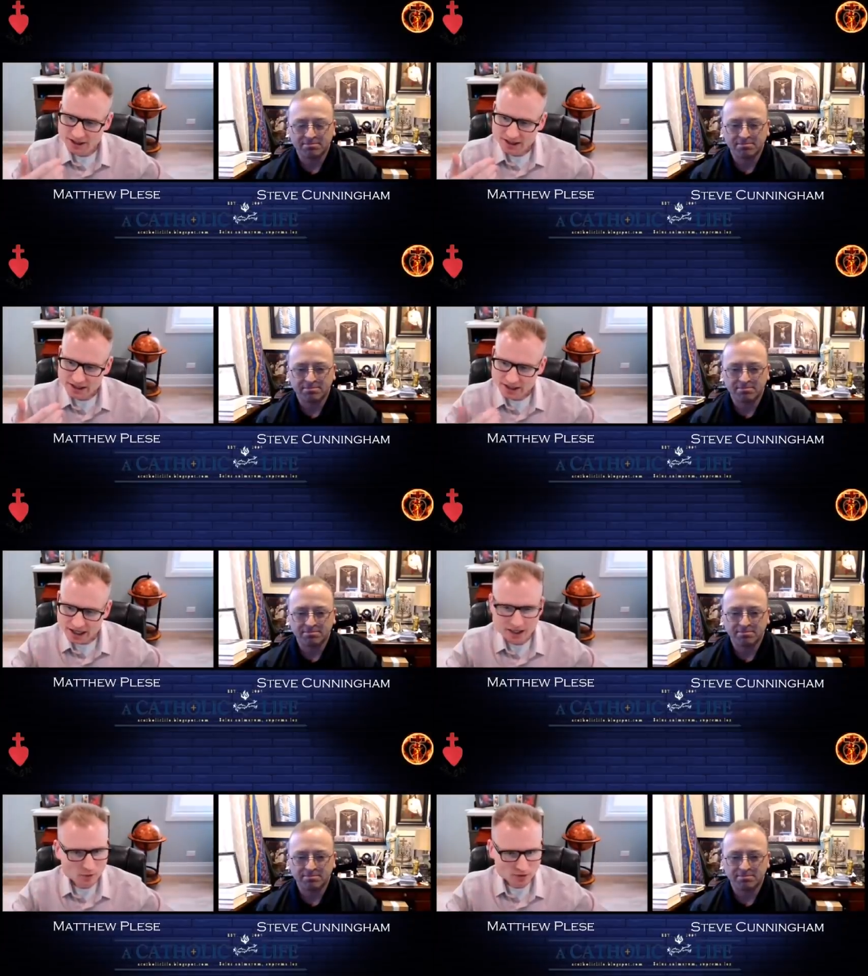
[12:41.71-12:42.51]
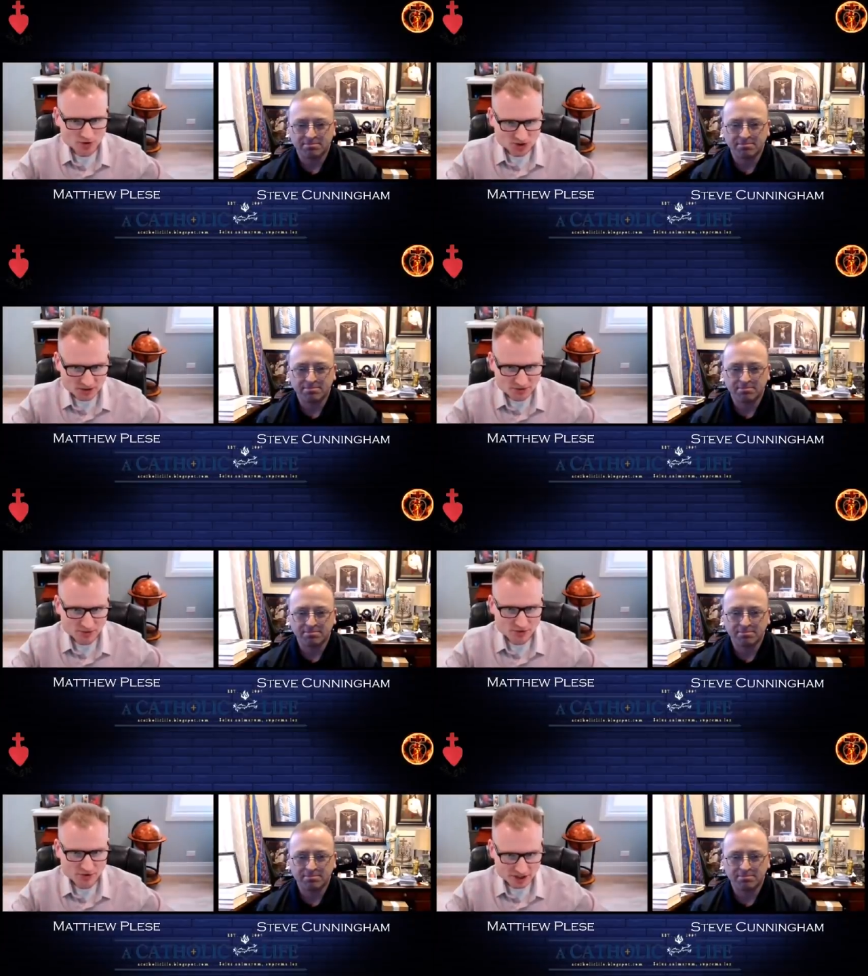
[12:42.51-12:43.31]
Speaker 1: And I will suffer
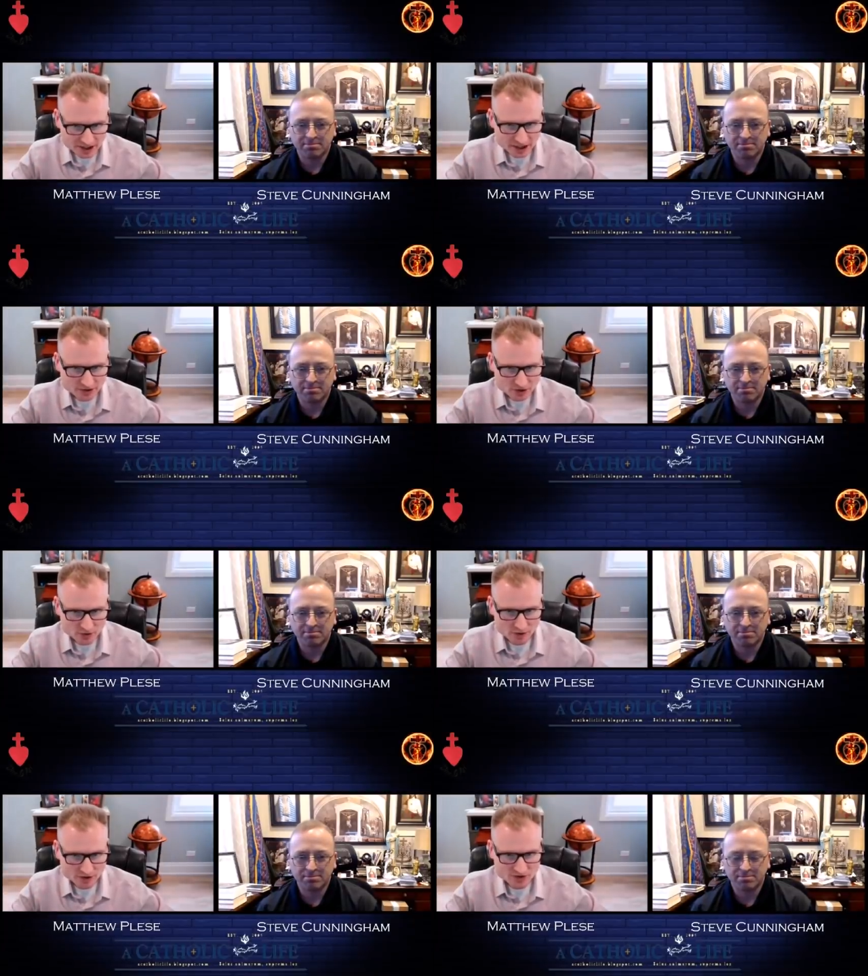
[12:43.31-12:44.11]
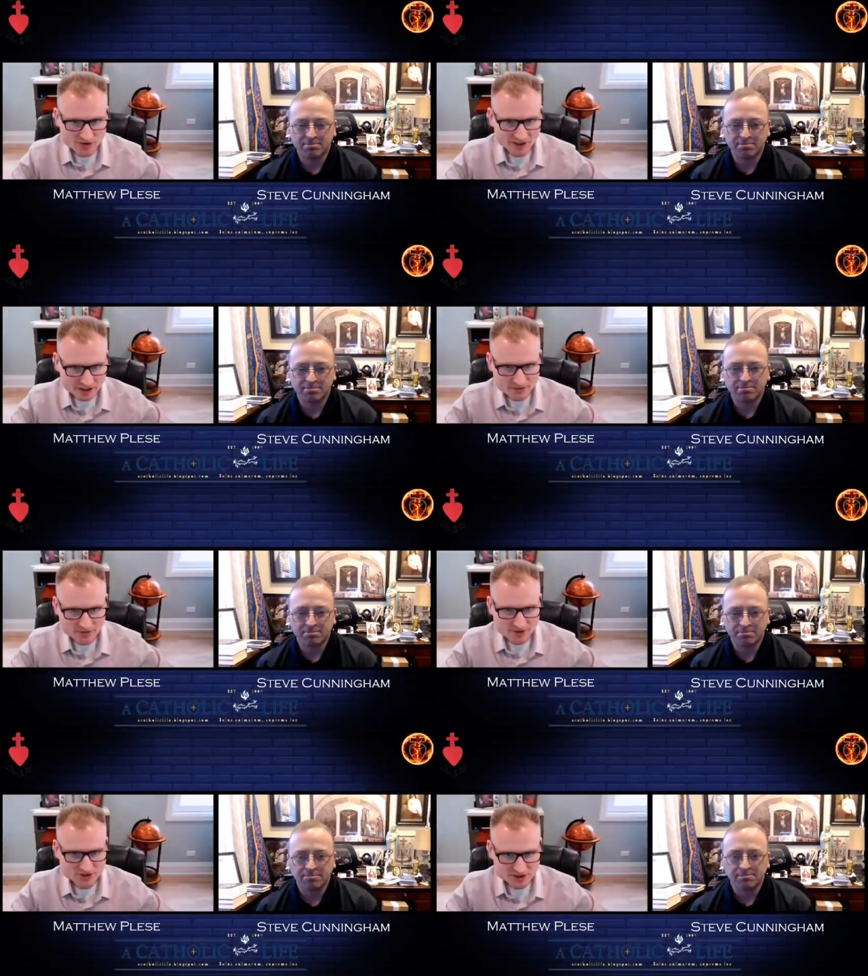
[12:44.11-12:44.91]
the consequences that I'm
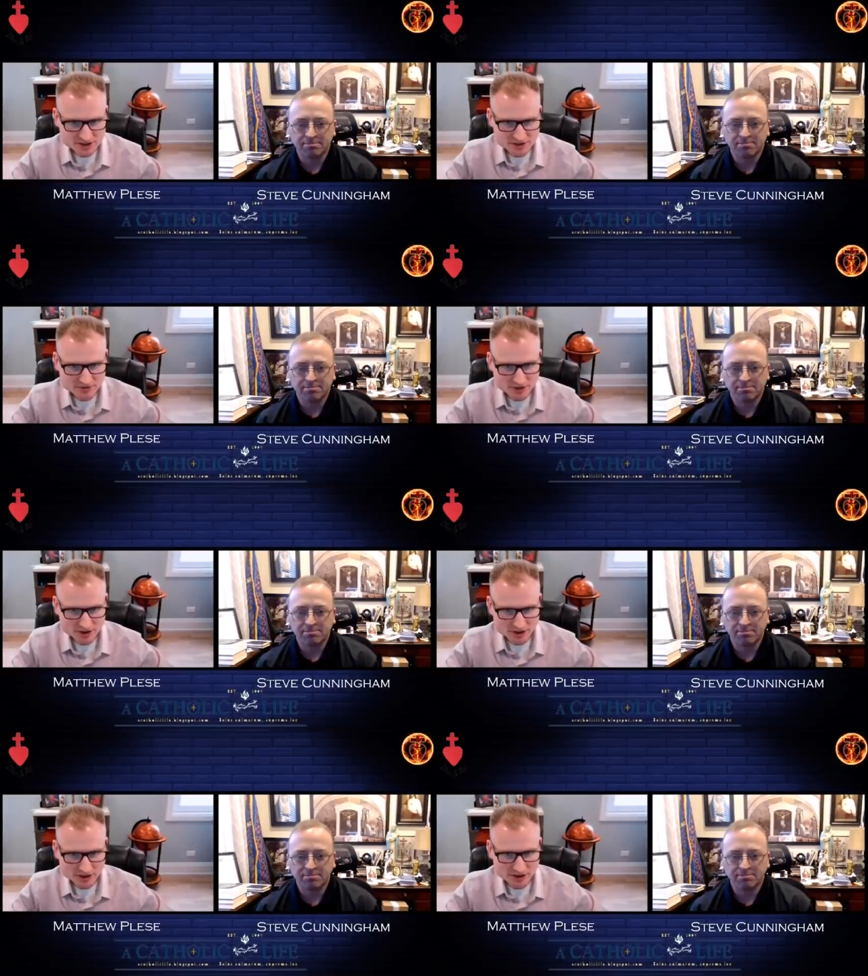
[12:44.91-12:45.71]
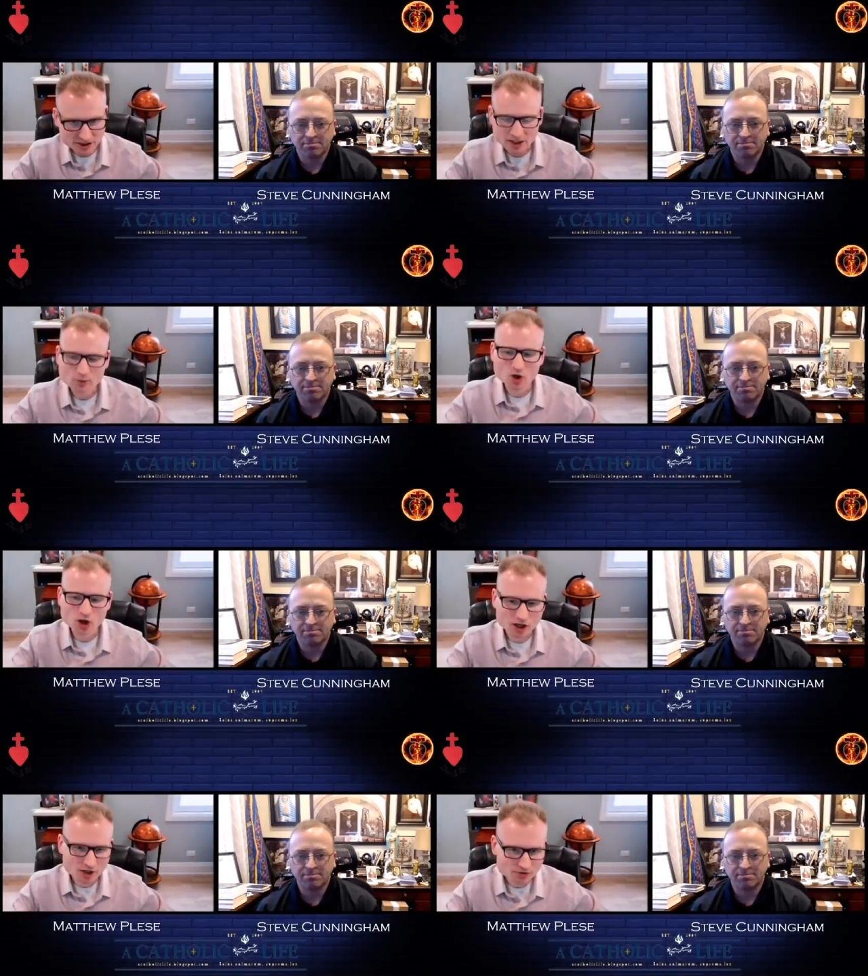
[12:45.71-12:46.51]
physically feeling. And I will
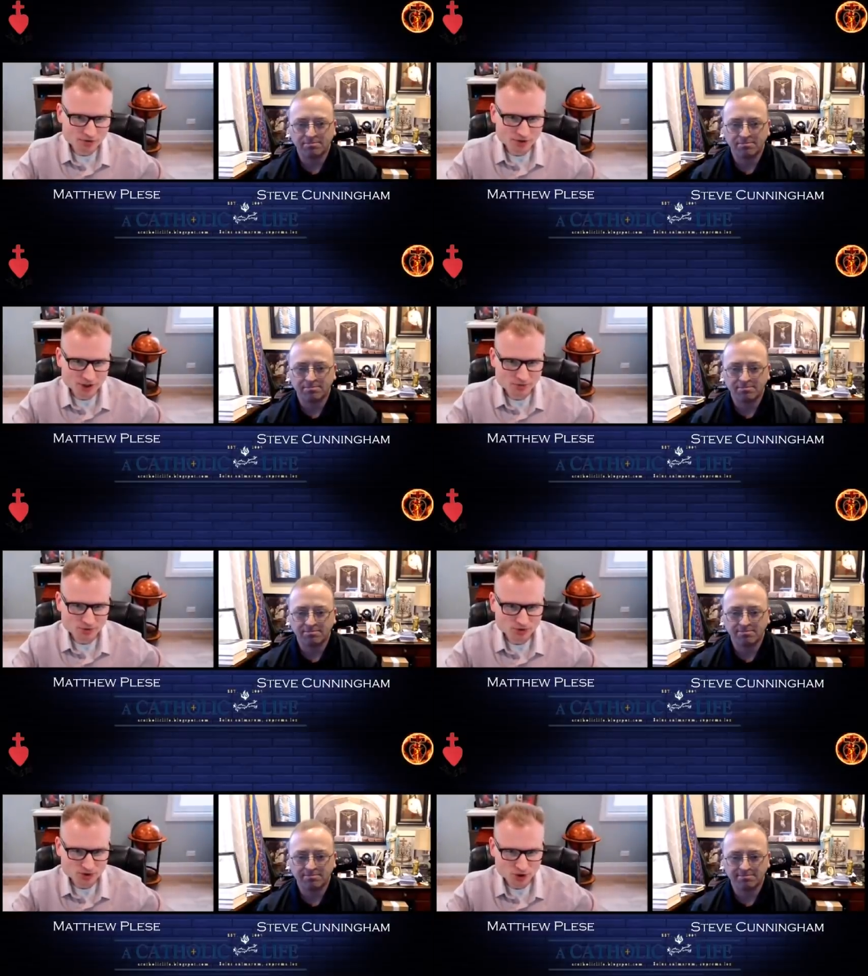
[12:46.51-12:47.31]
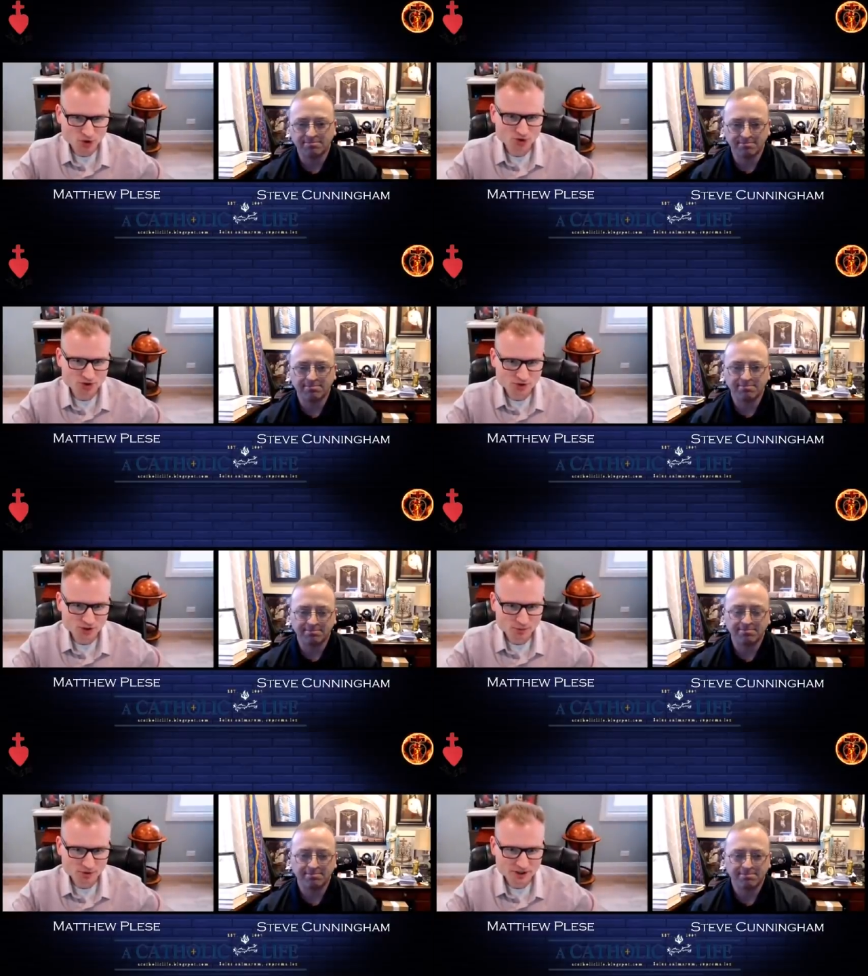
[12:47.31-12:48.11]
offer it up for souls and a
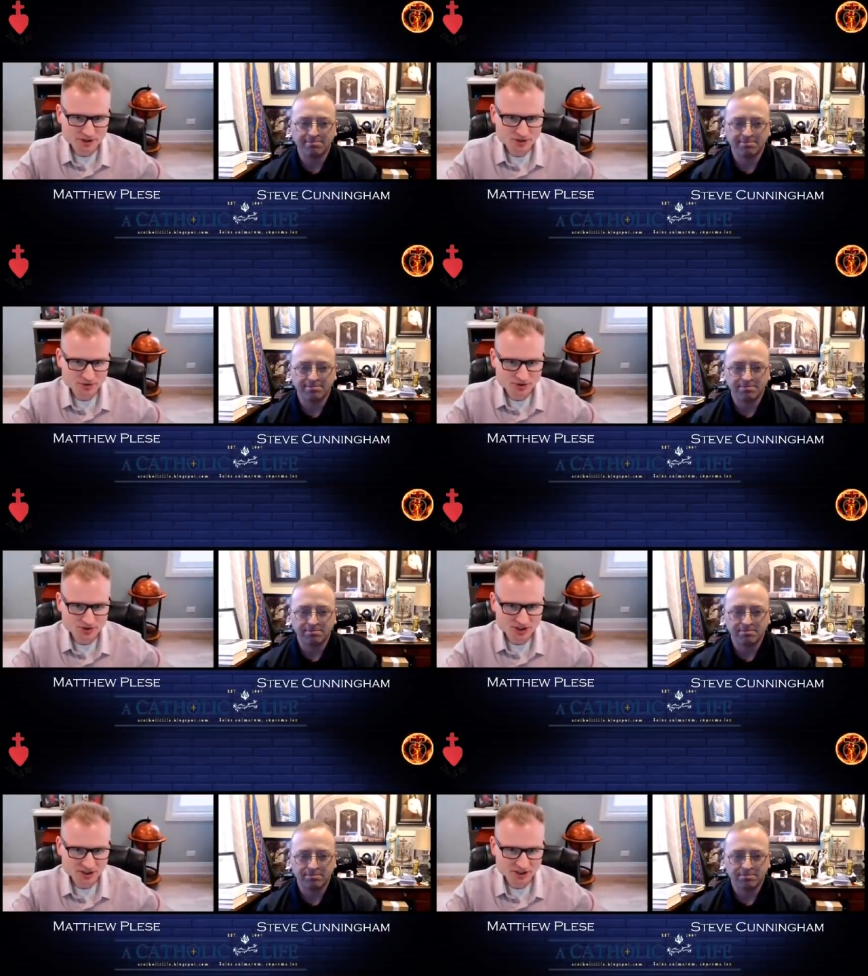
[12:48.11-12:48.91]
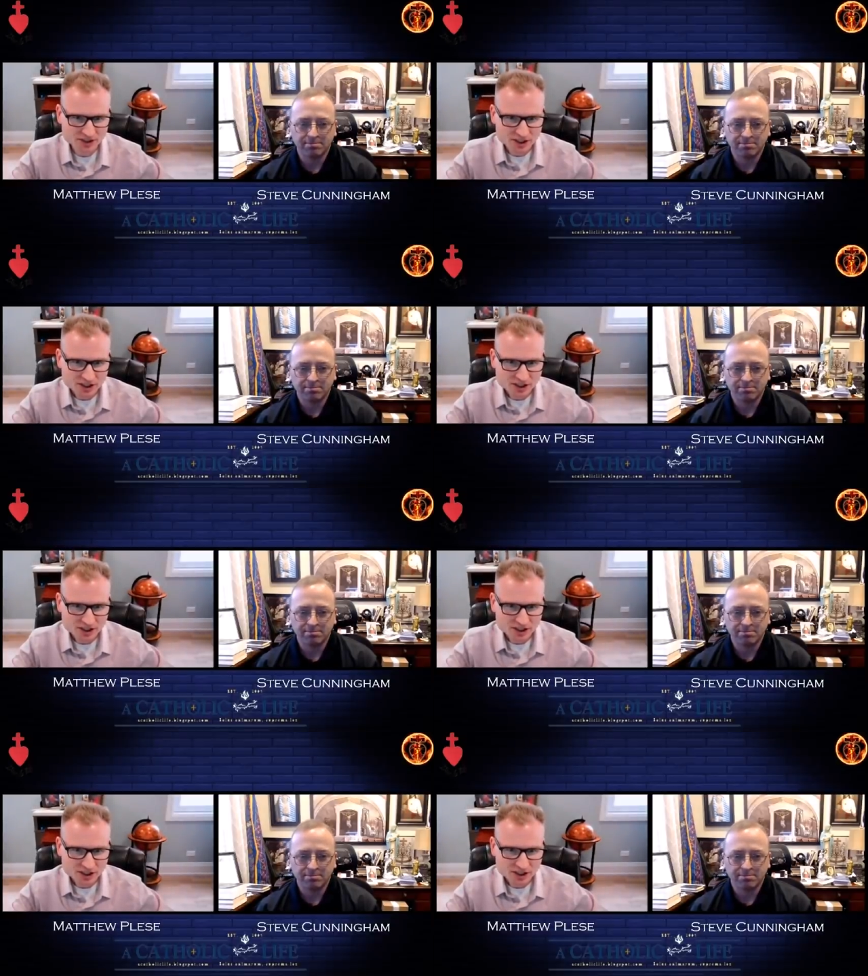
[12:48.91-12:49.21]
reparation for sin.